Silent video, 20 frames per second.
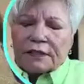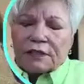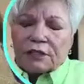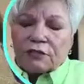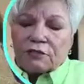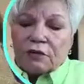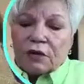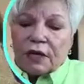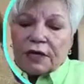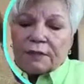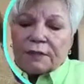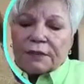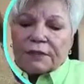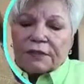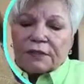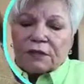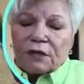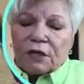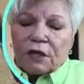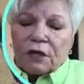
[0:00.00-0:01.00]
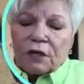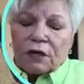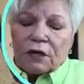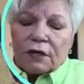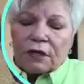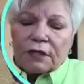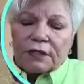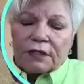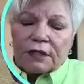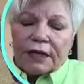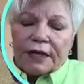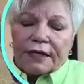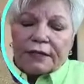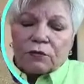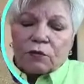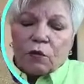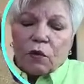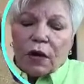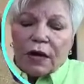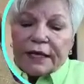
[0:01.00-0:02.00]
stripe as
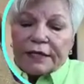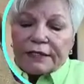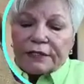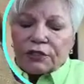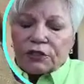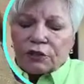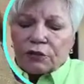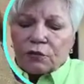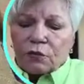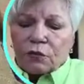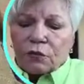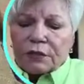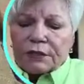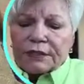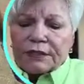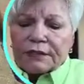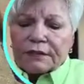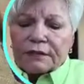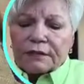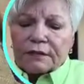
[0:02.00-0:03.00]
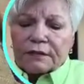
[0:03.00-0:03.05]
wide as you want it.